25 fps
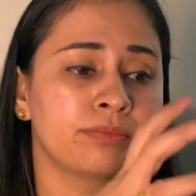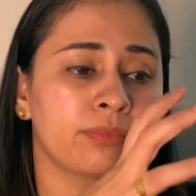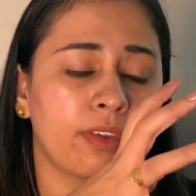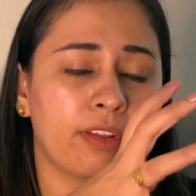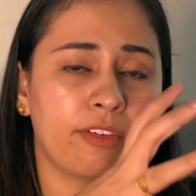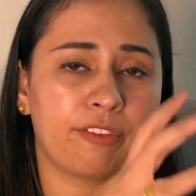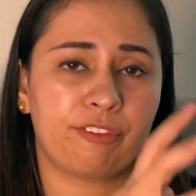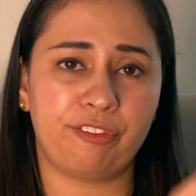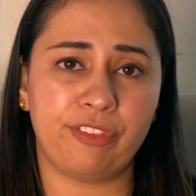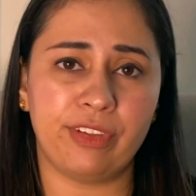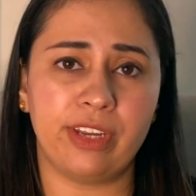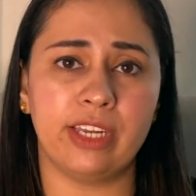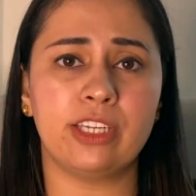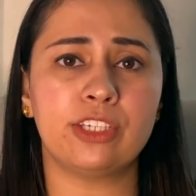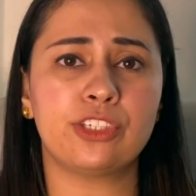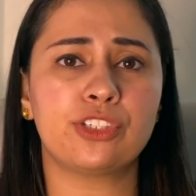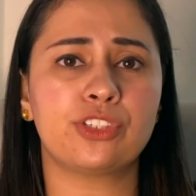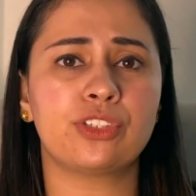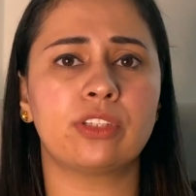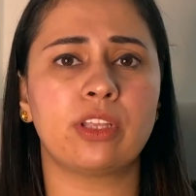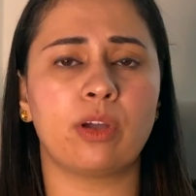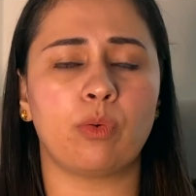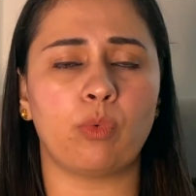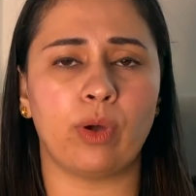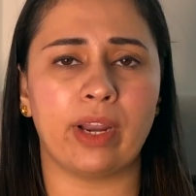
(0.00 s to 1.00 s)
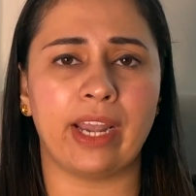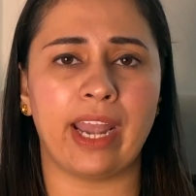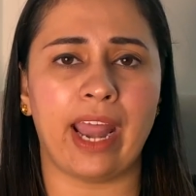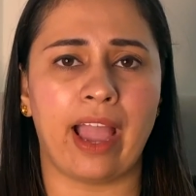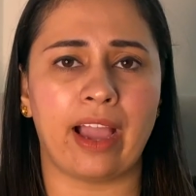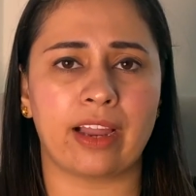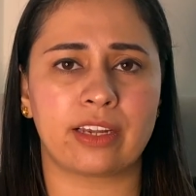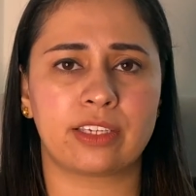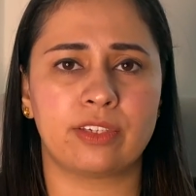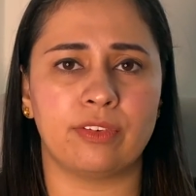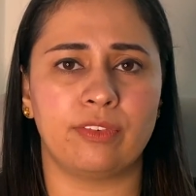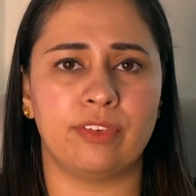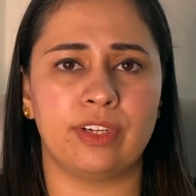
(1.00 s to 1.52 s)
finish the one
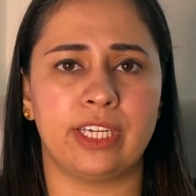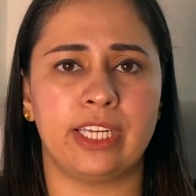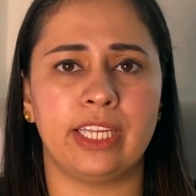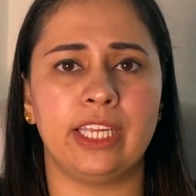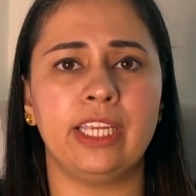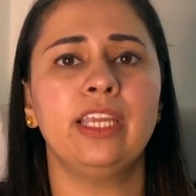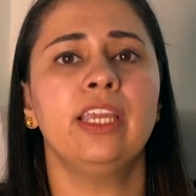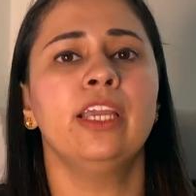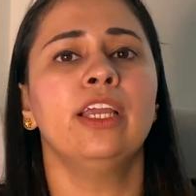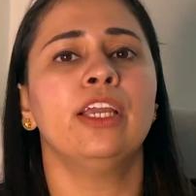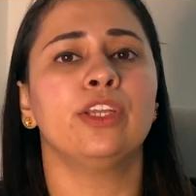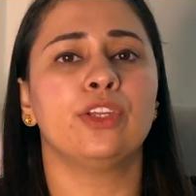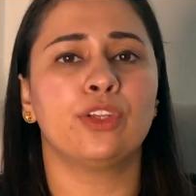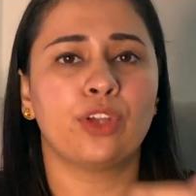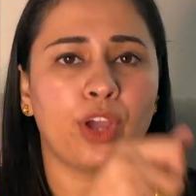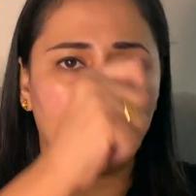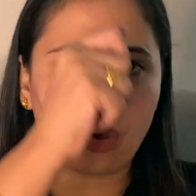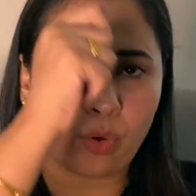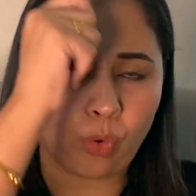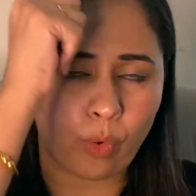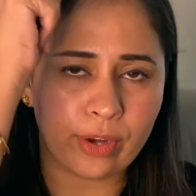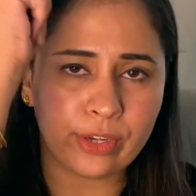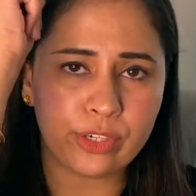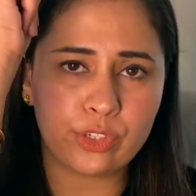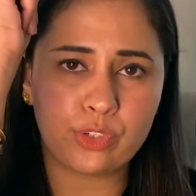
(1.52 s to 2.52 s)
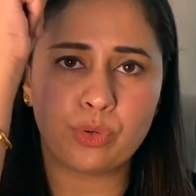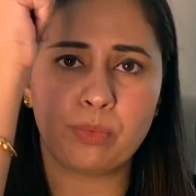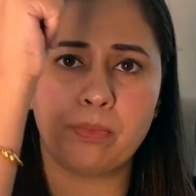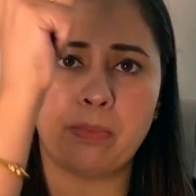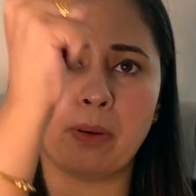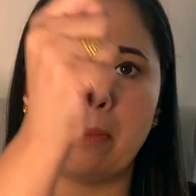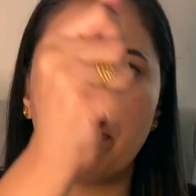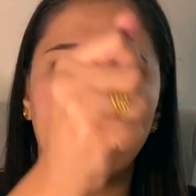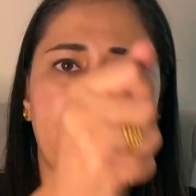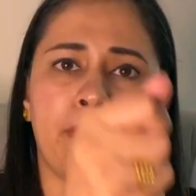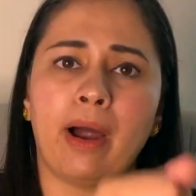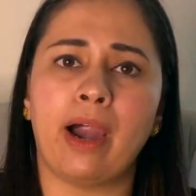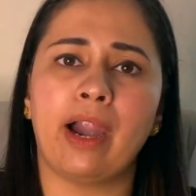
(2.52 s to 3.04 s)
activity, you are going to
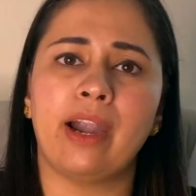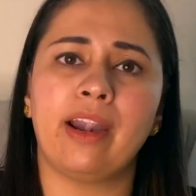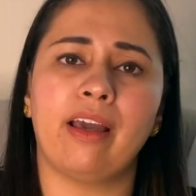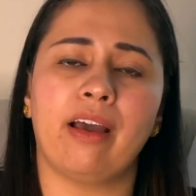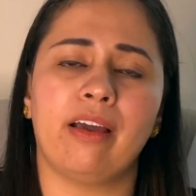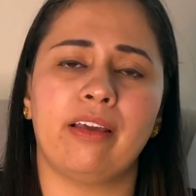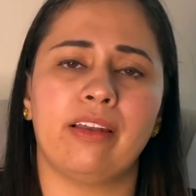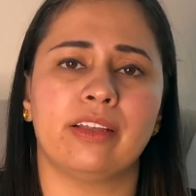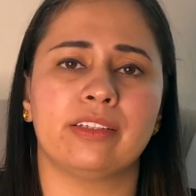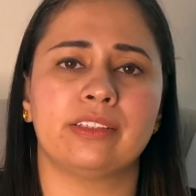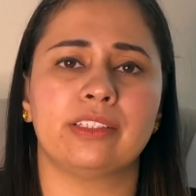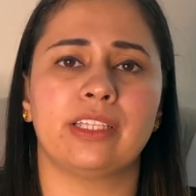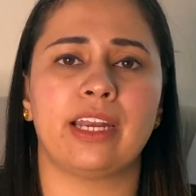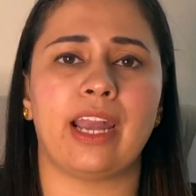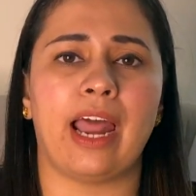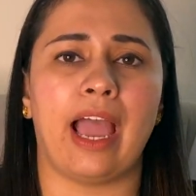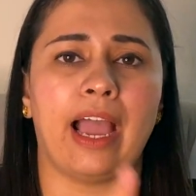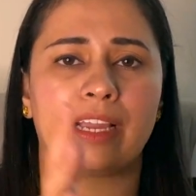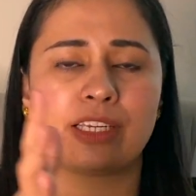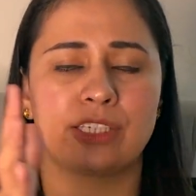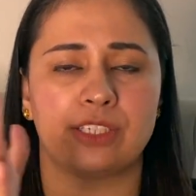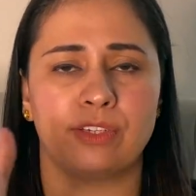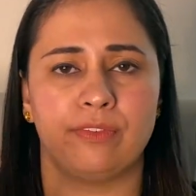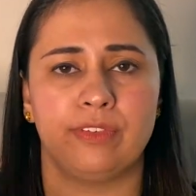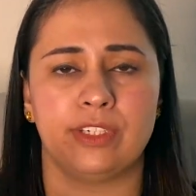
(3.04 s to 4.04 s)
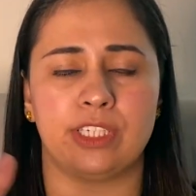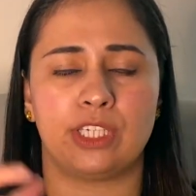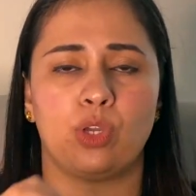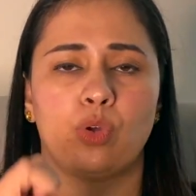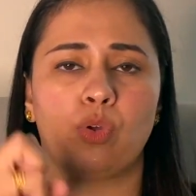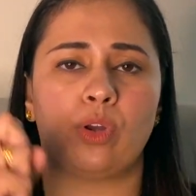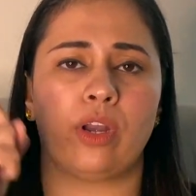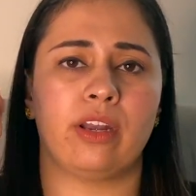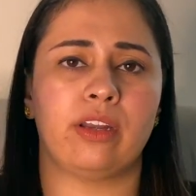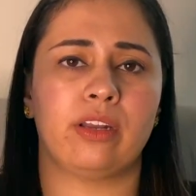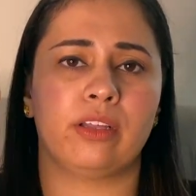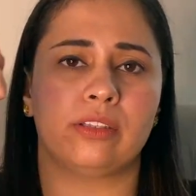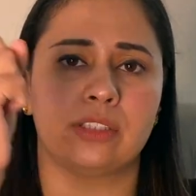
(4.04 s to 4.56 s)
bombard another activity or
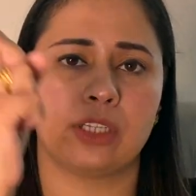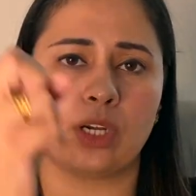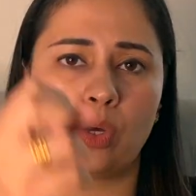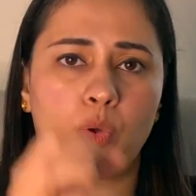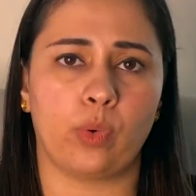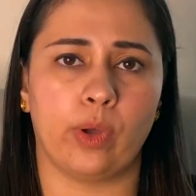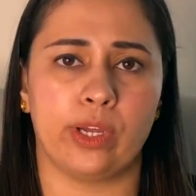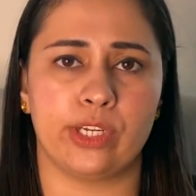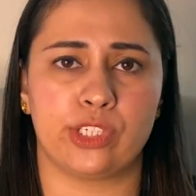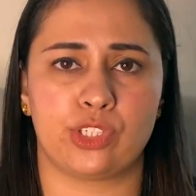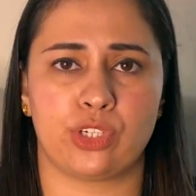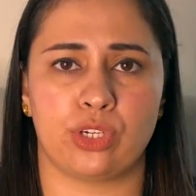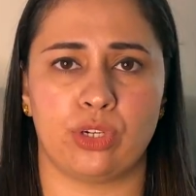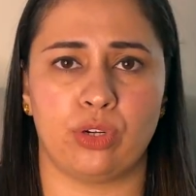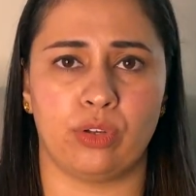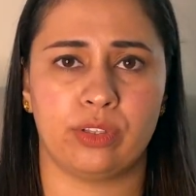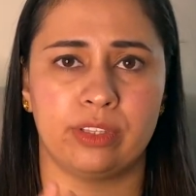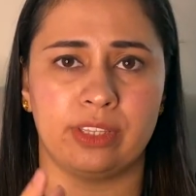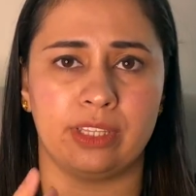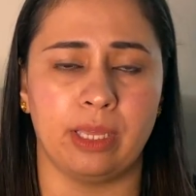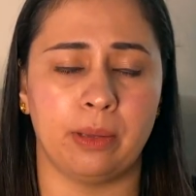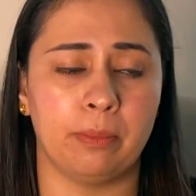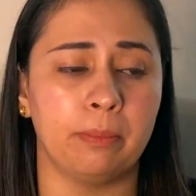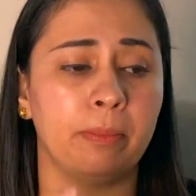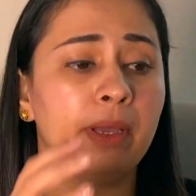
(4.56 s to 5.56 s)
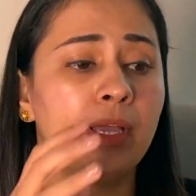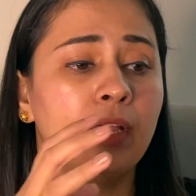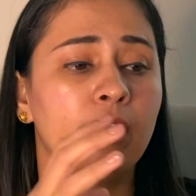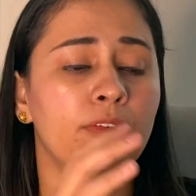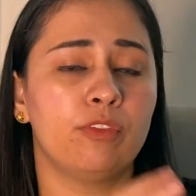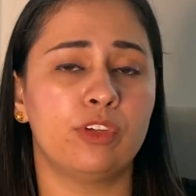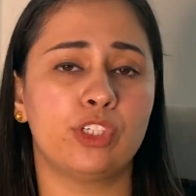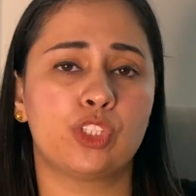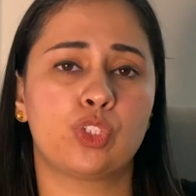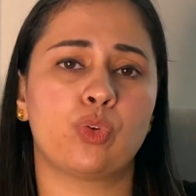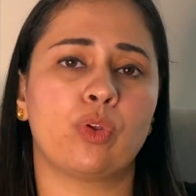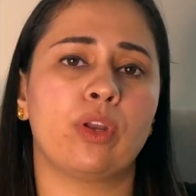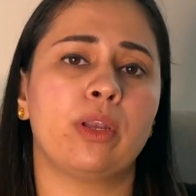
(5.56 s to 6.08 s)
another question on them,
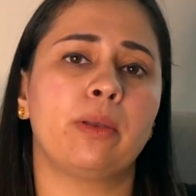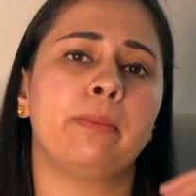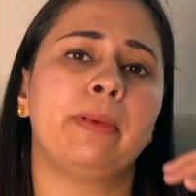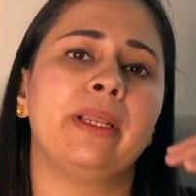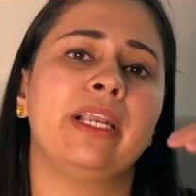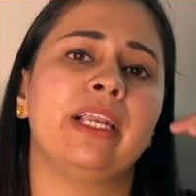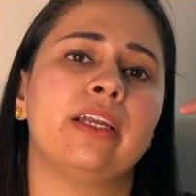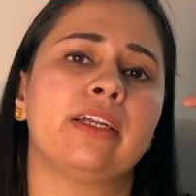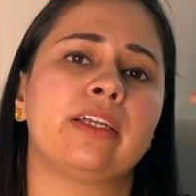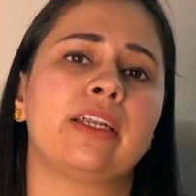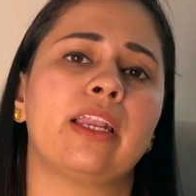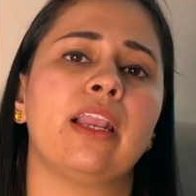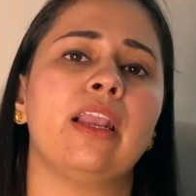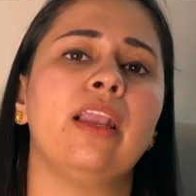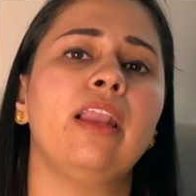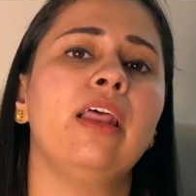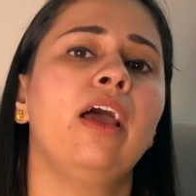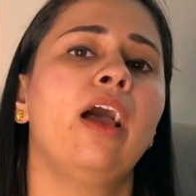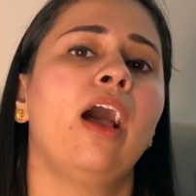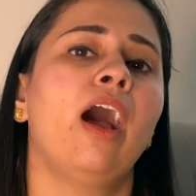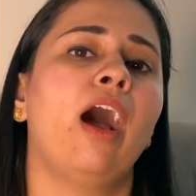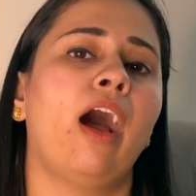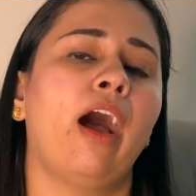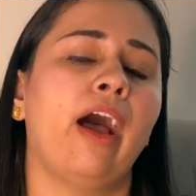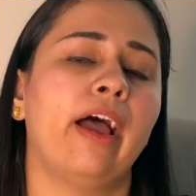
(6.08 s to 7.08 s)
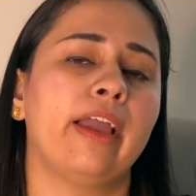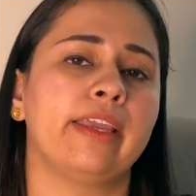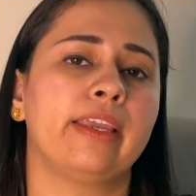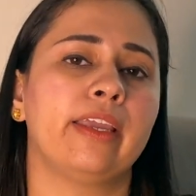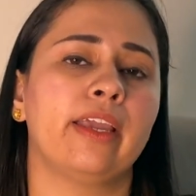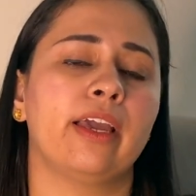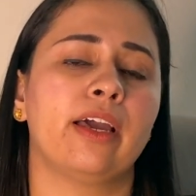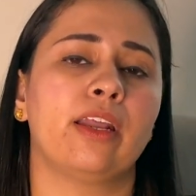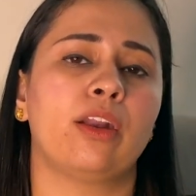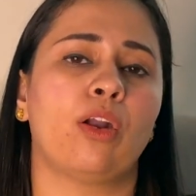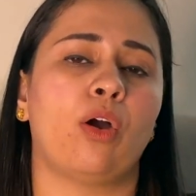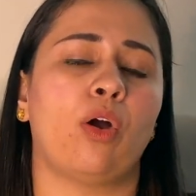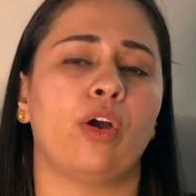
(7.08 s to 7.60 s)
which will be little
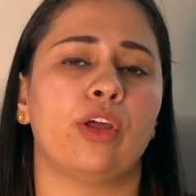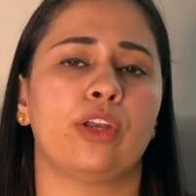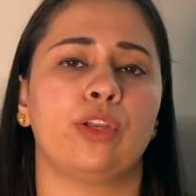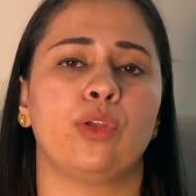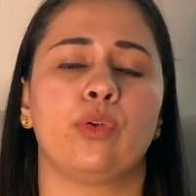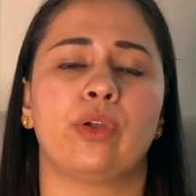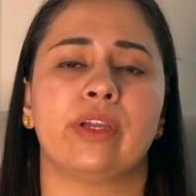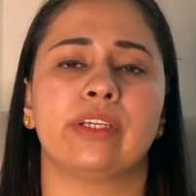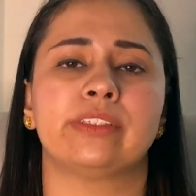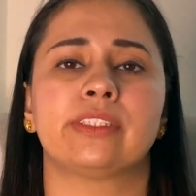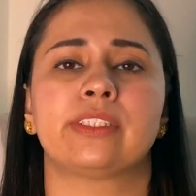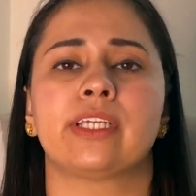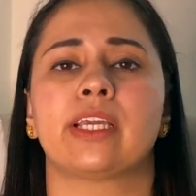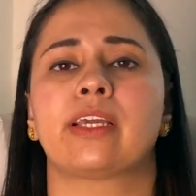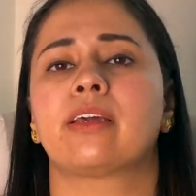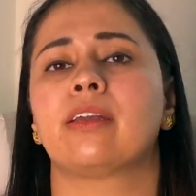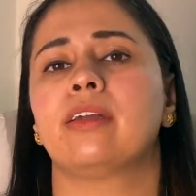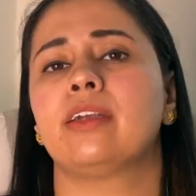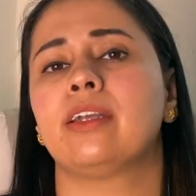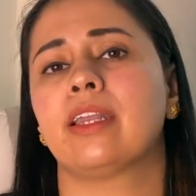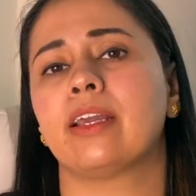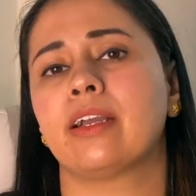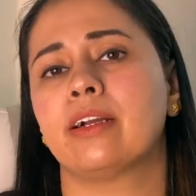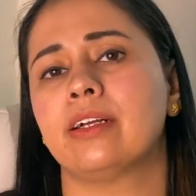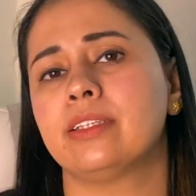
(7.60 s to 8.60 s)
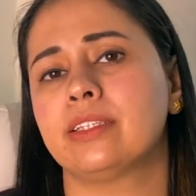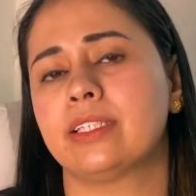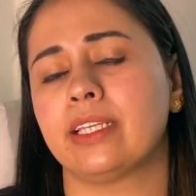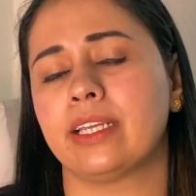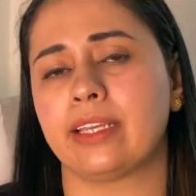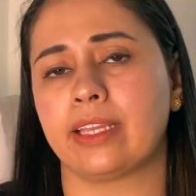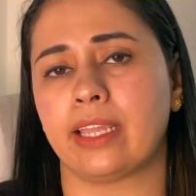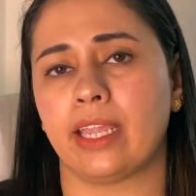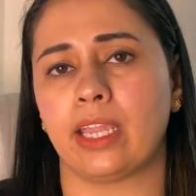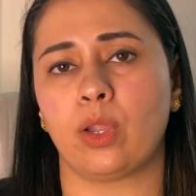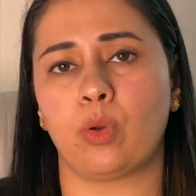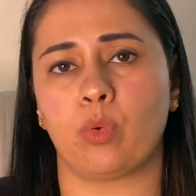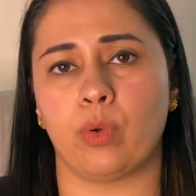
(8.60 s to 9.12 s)
higher, or you can say critical
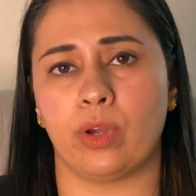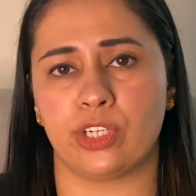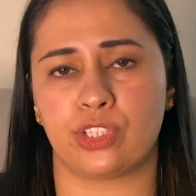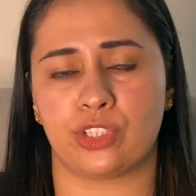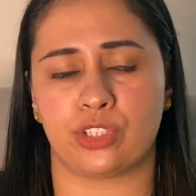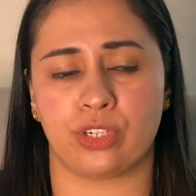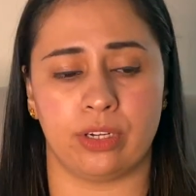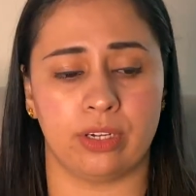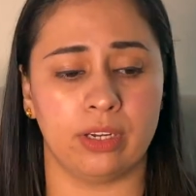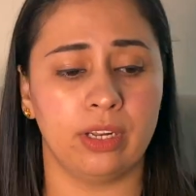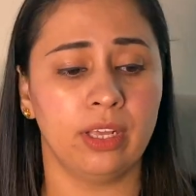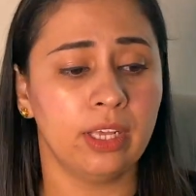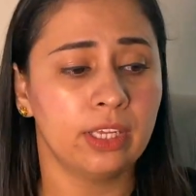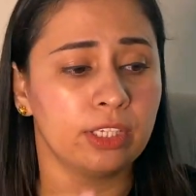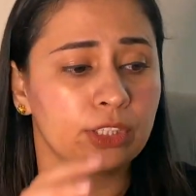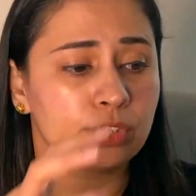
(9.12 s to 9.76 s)
thinking question.